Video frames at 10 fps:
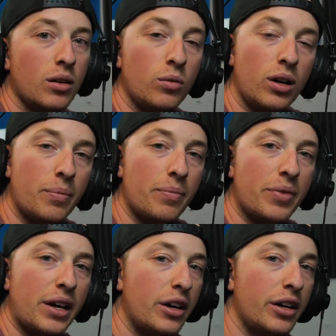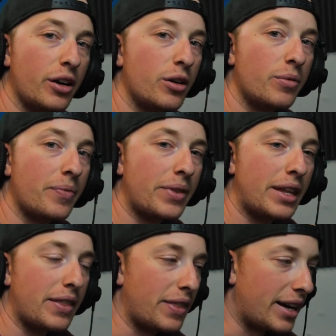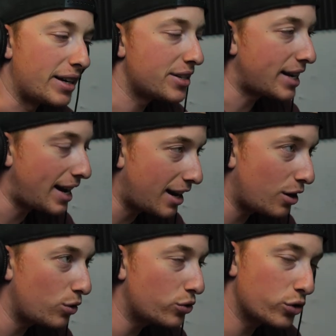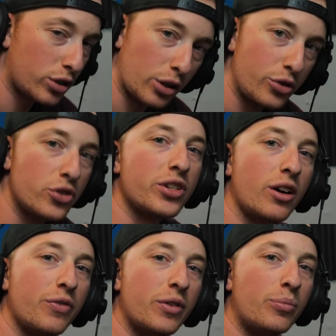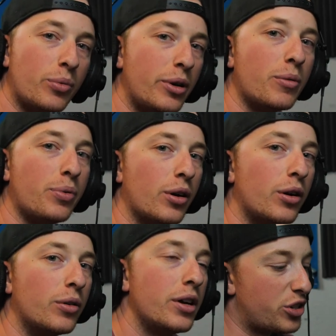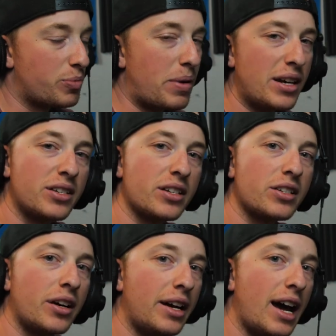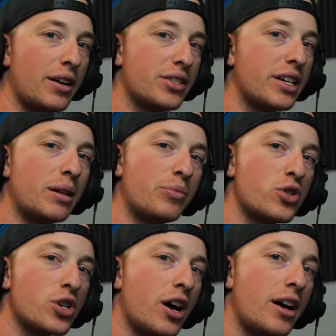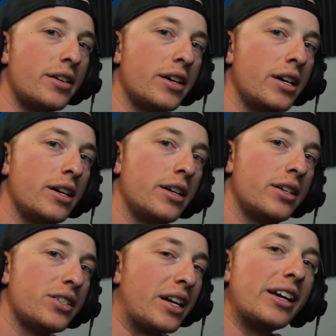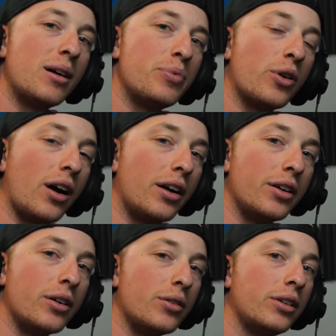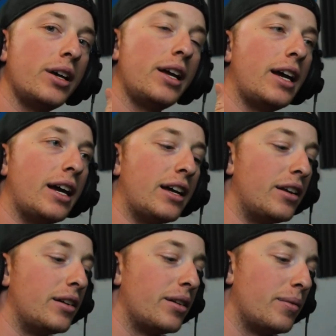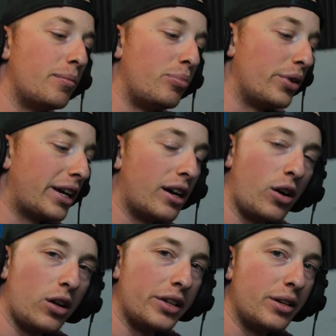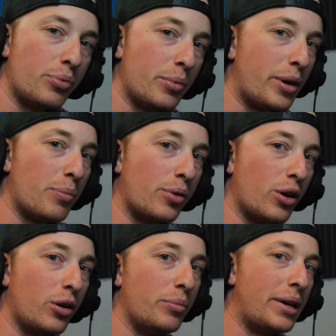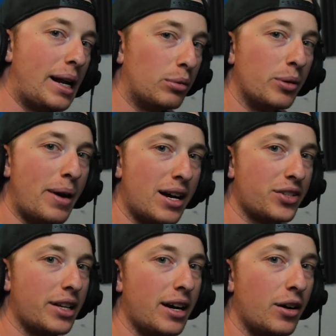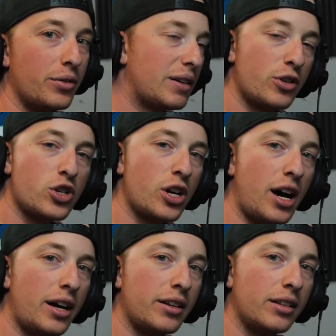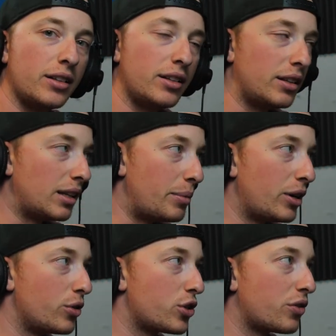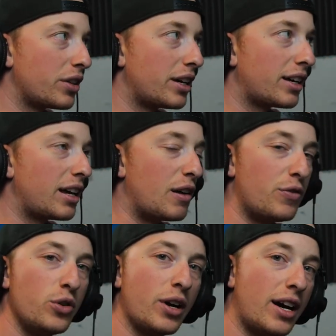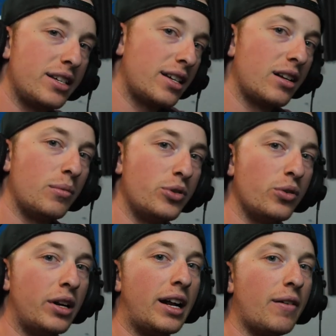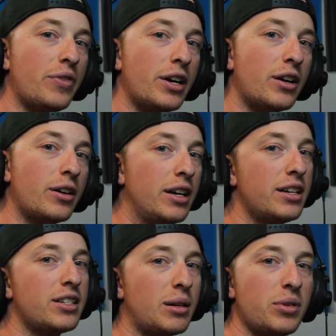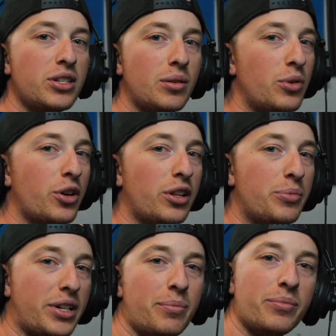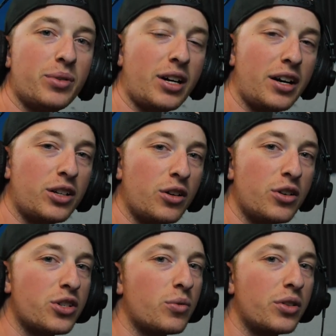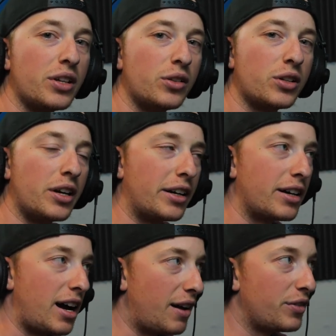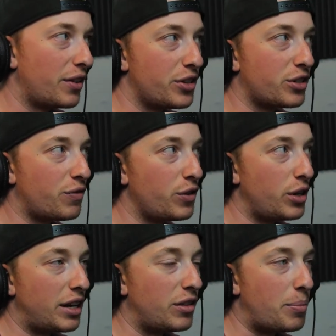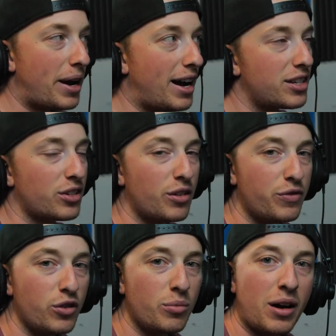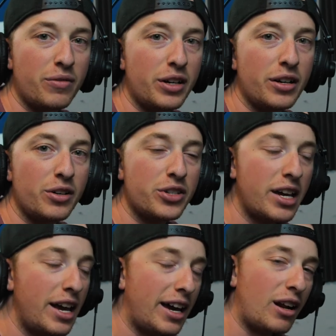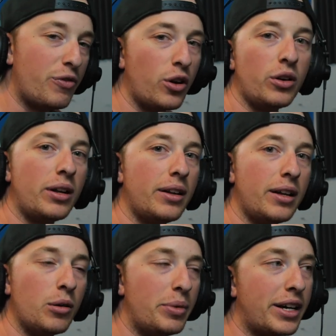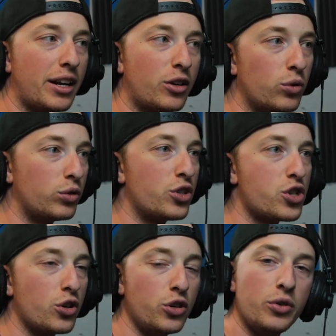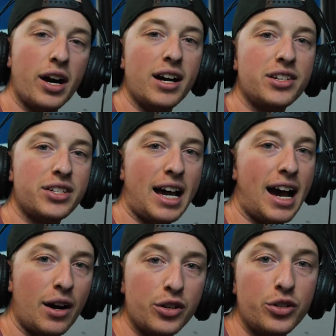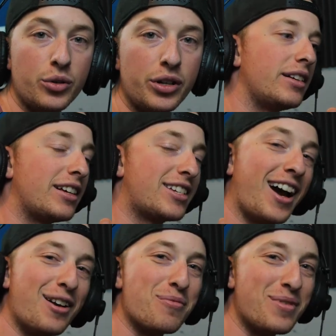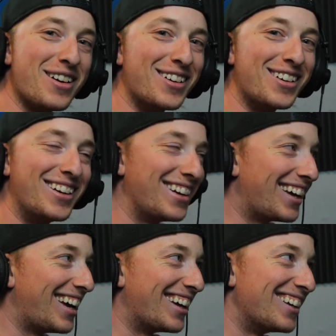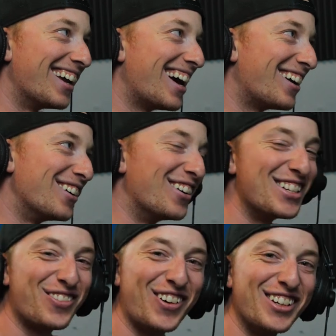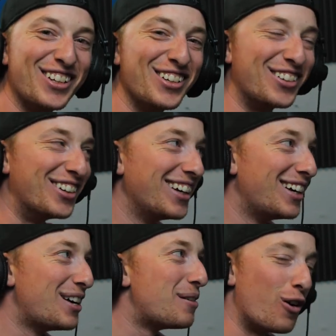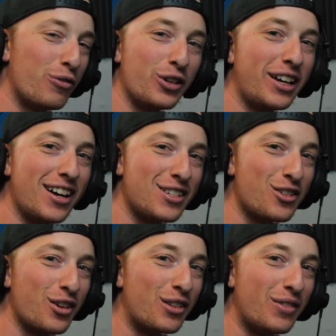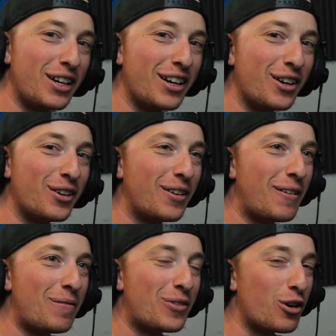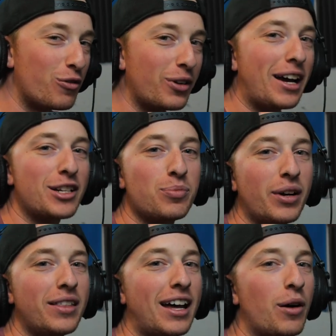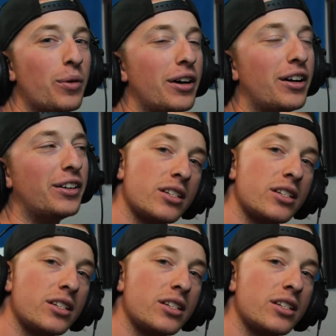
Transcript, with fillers: Well, there you go. That is how to clone yourself in Premiere Pro. Just basics on how to set up the shot, setting up your audio, and bringing it all into Premiere Pro and being able to mask it out. Give it a shot. Let me know what you think. If you guys end up doing it out there, send me some of your clips. I'm kind of curious to what they look like. I've done this in the past on a few of my videos, and I felt it would be kind of cool to show you guys how to do it. It's kind of weird, and I don't know, it's fun to do. Hopefully you guys enjoyed the video. Hopefully I explained that well.